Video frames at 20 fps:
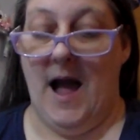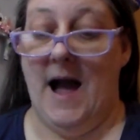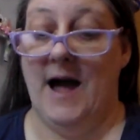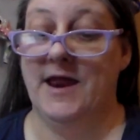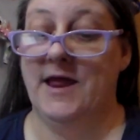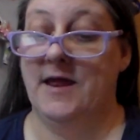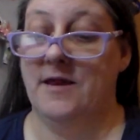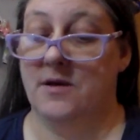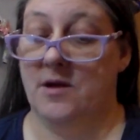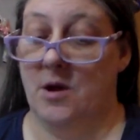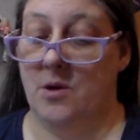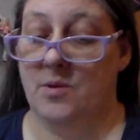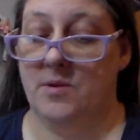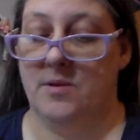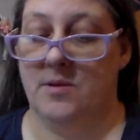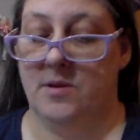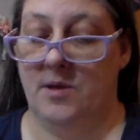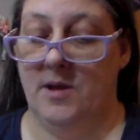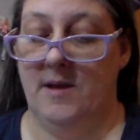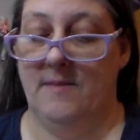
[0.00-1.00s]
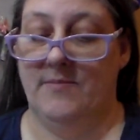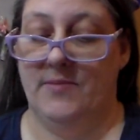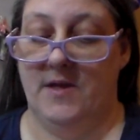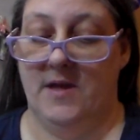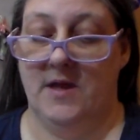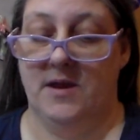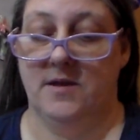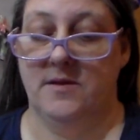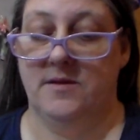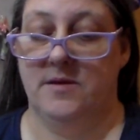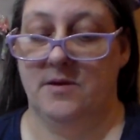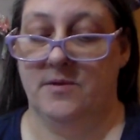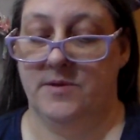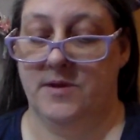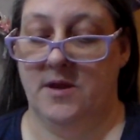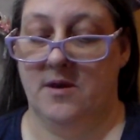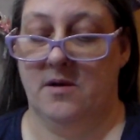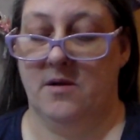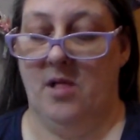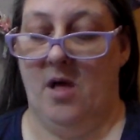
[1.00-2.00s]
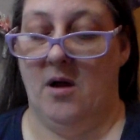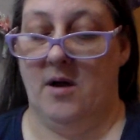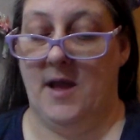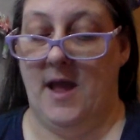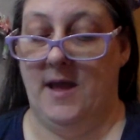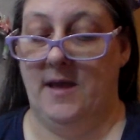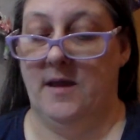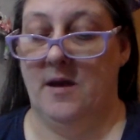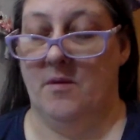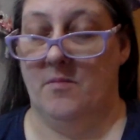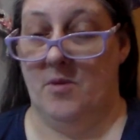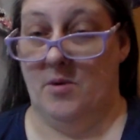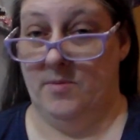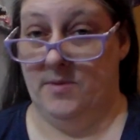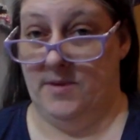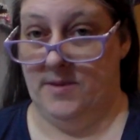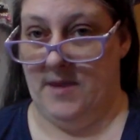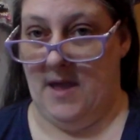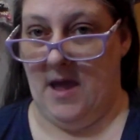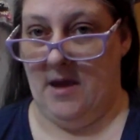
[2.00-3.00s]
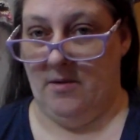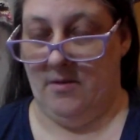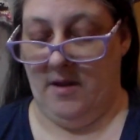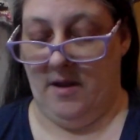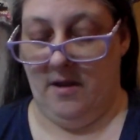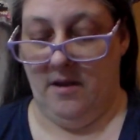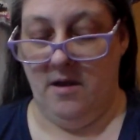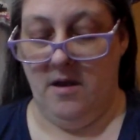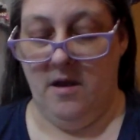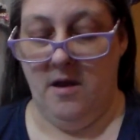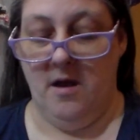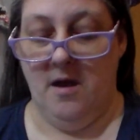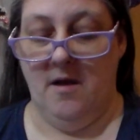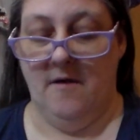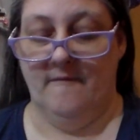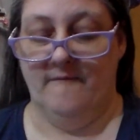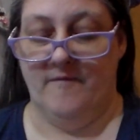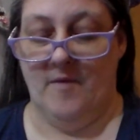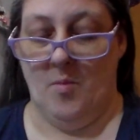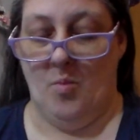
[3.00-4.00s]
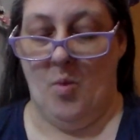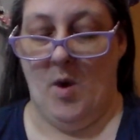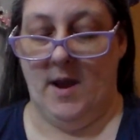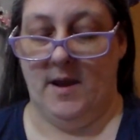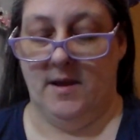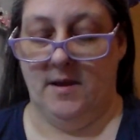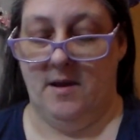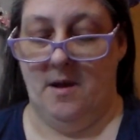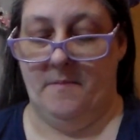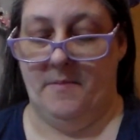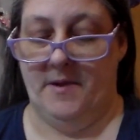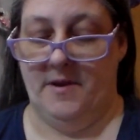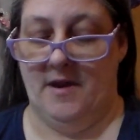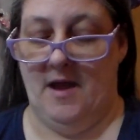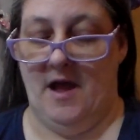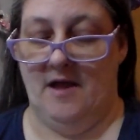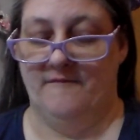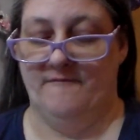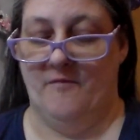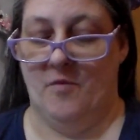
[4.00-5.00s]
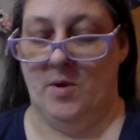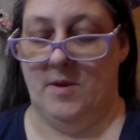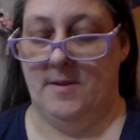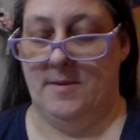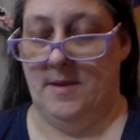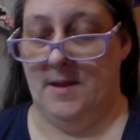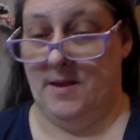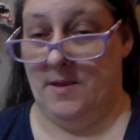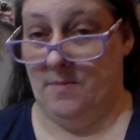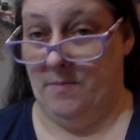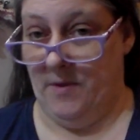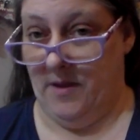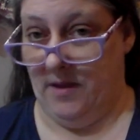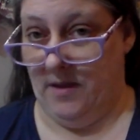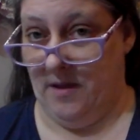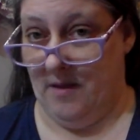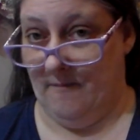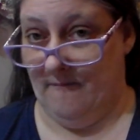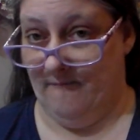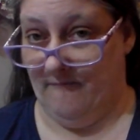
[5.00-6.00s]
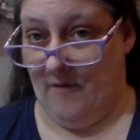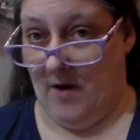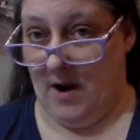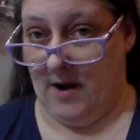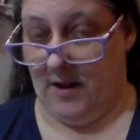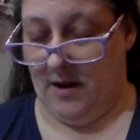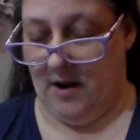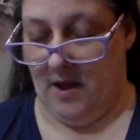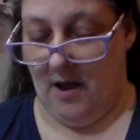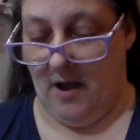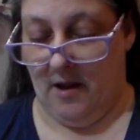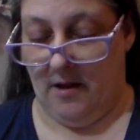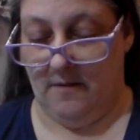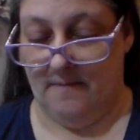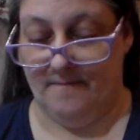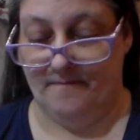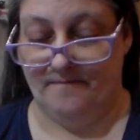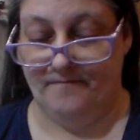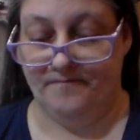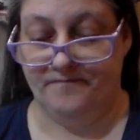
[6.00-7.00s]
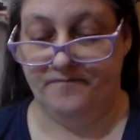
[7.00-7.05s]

I didn't go to sleep then until 10 o'clock a.m. on Saturday from waking up at 9.46 p.m. Friday night.